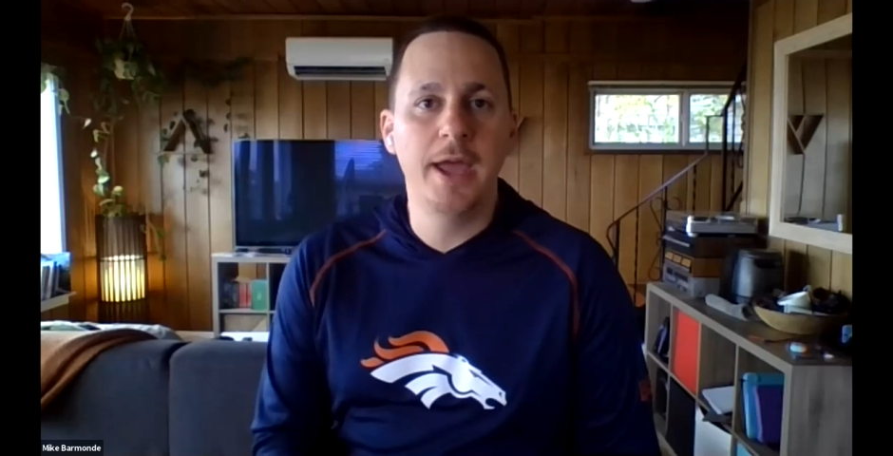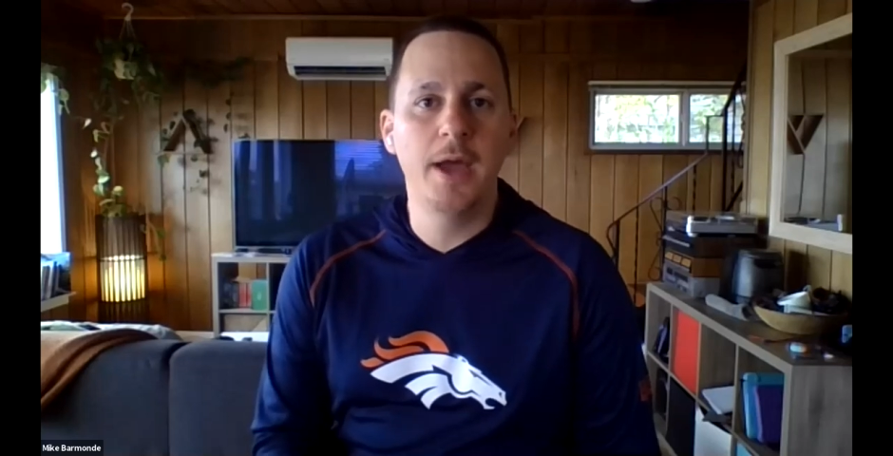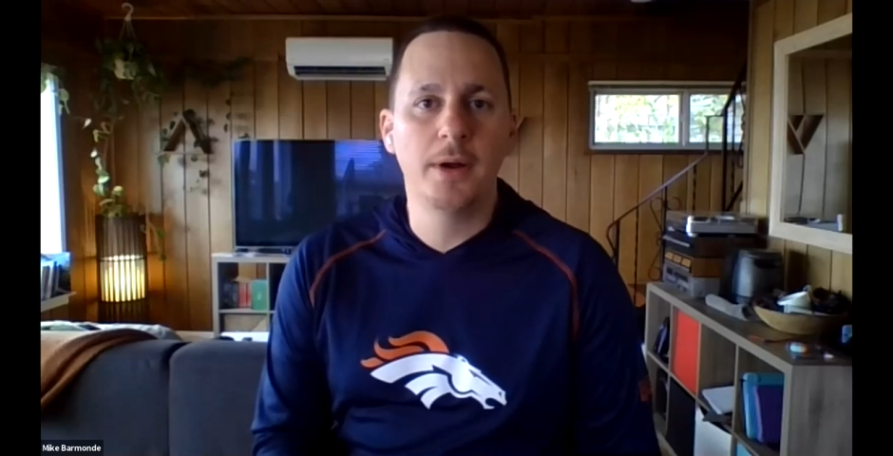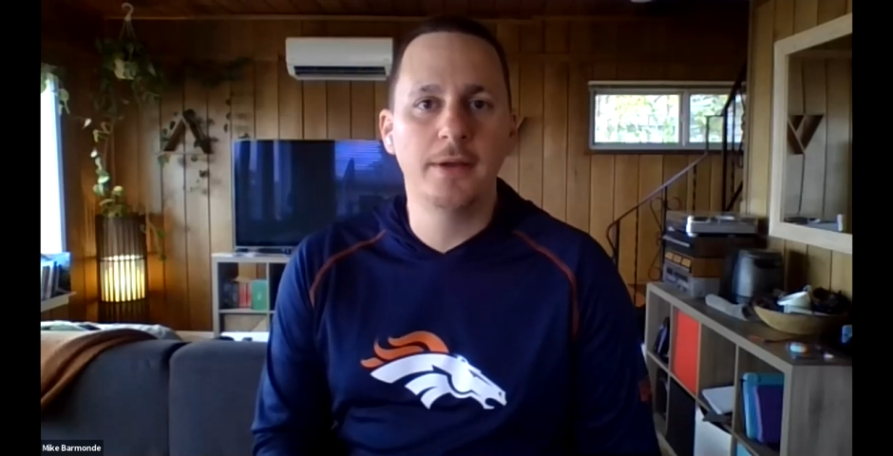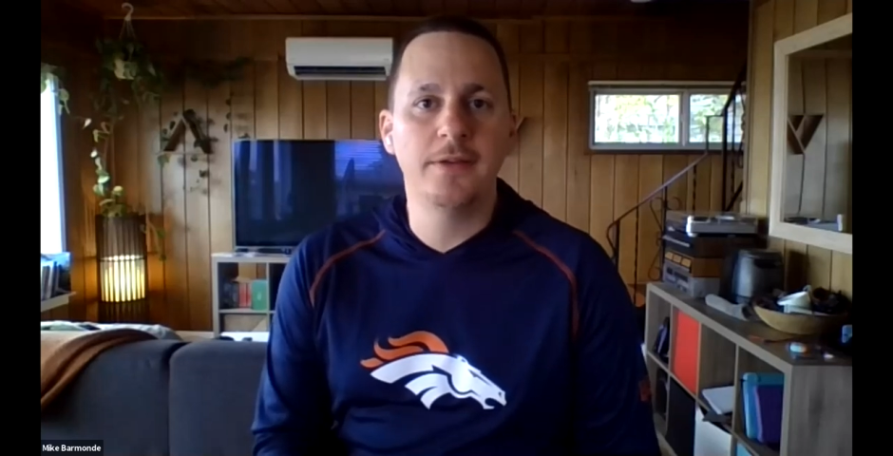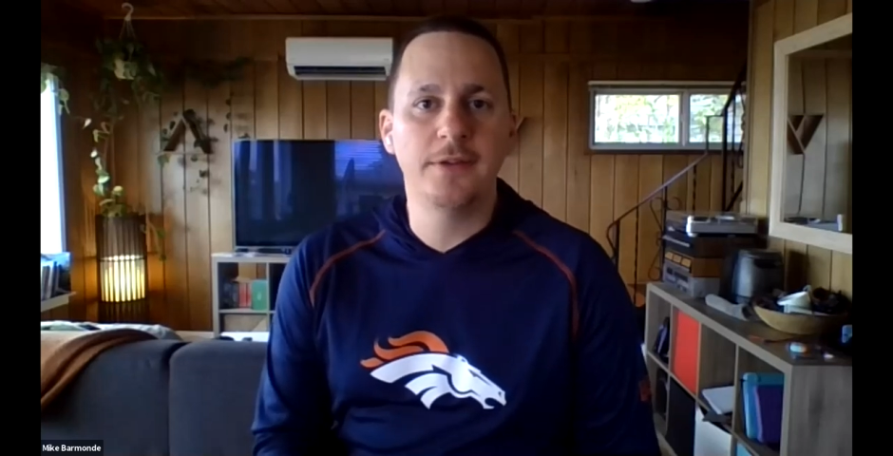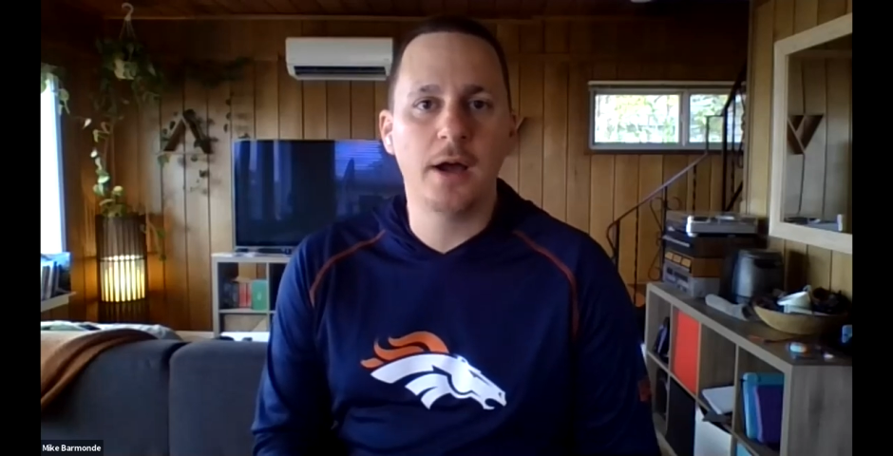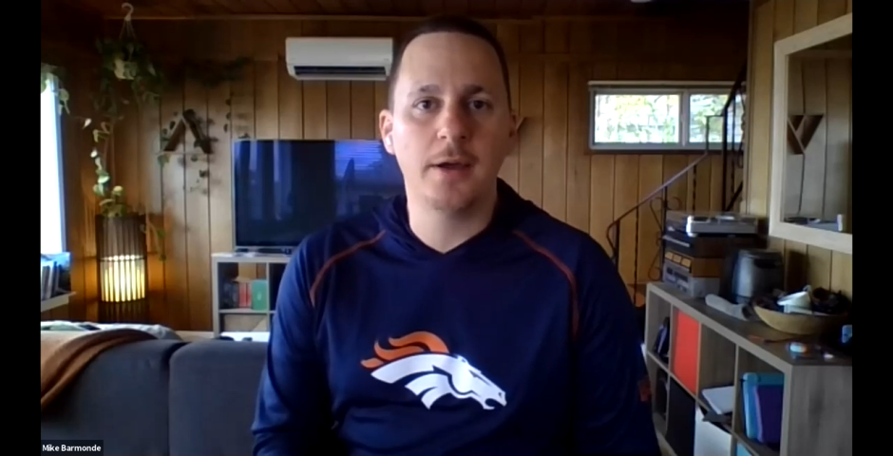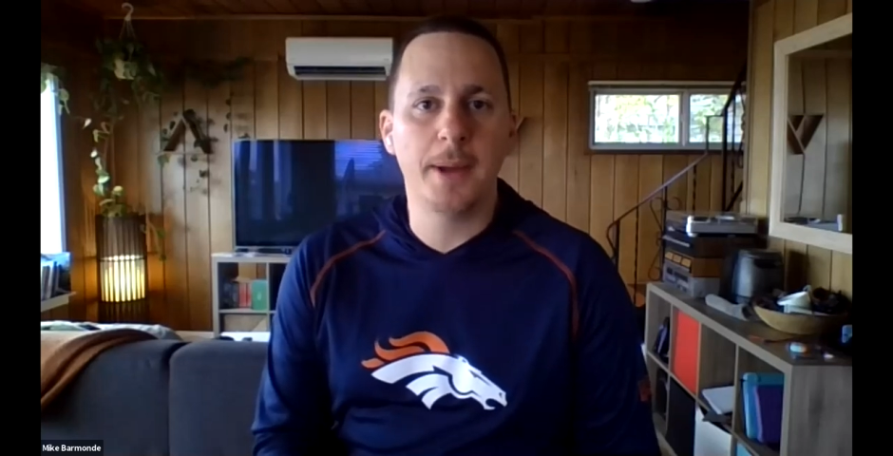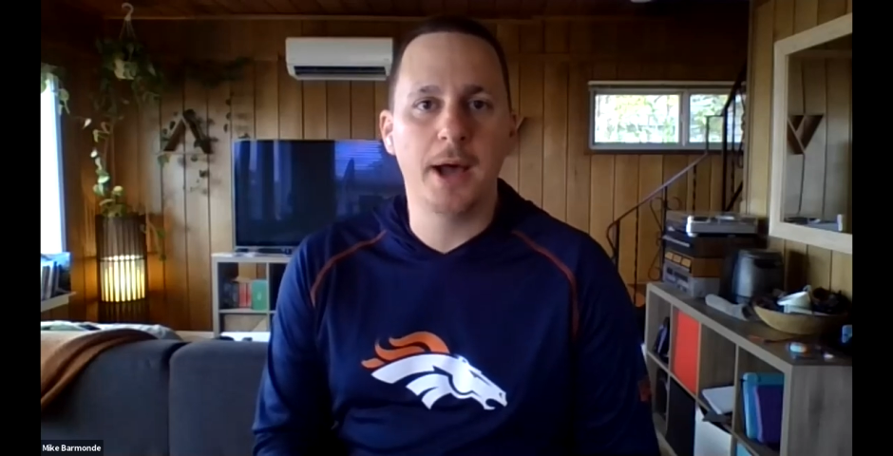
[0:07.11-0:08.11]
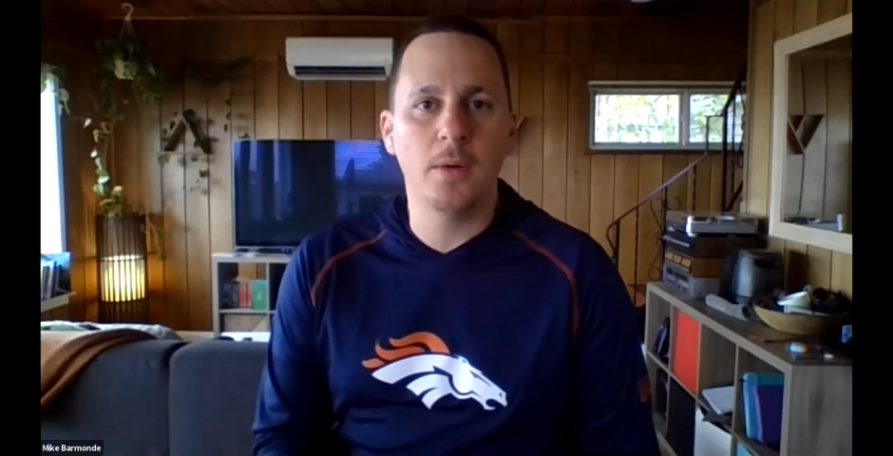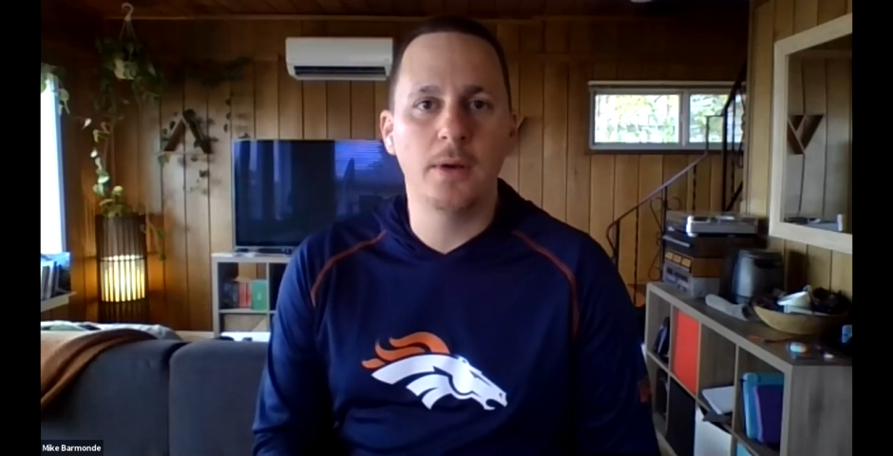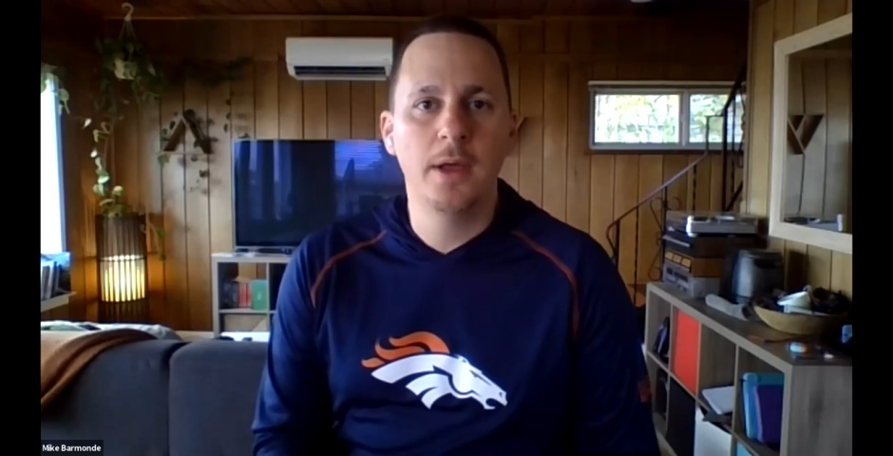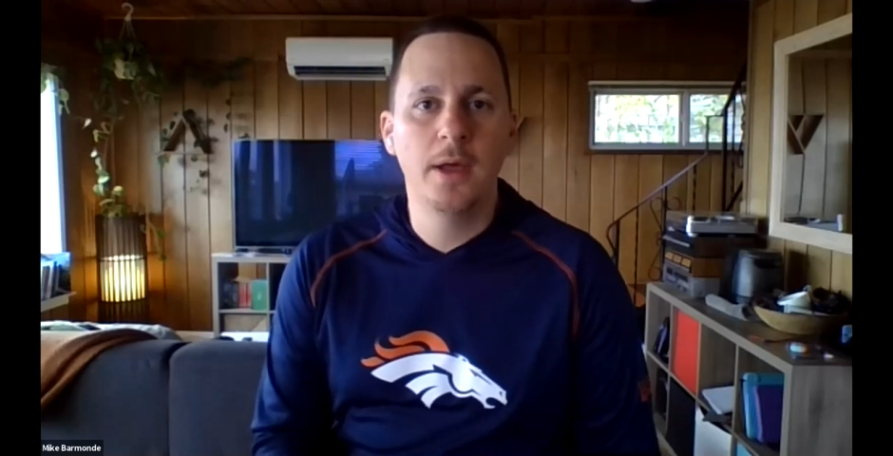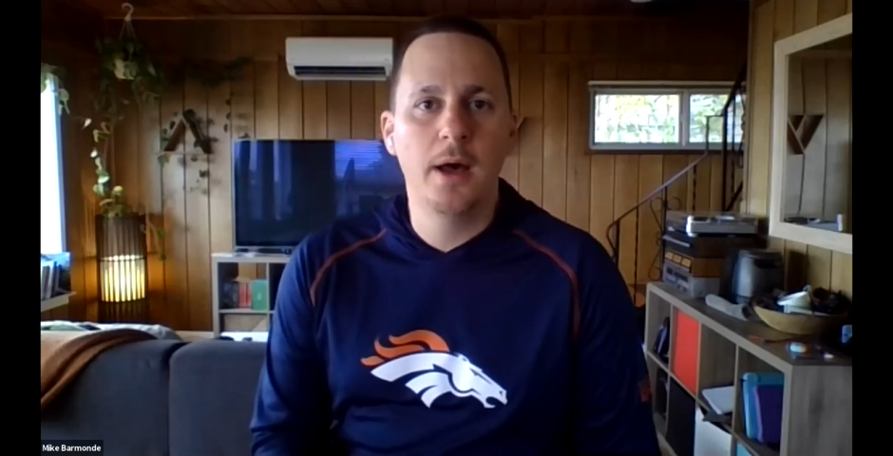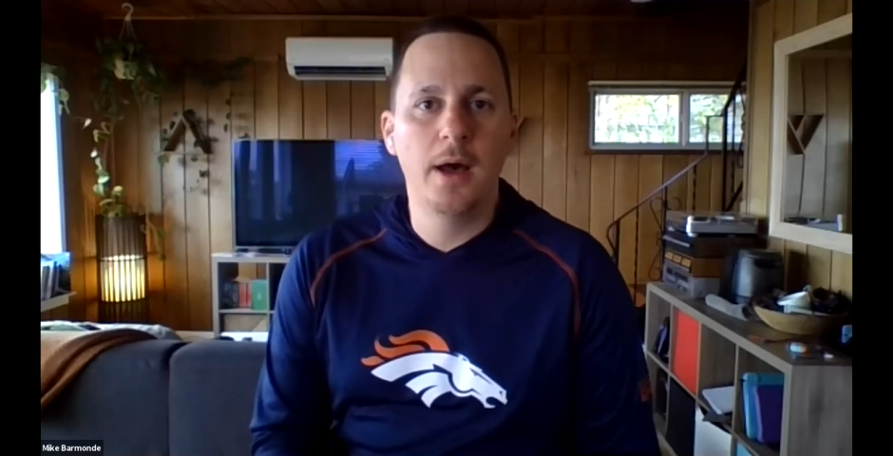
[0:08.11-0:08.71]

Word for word: Today I wanted to talk about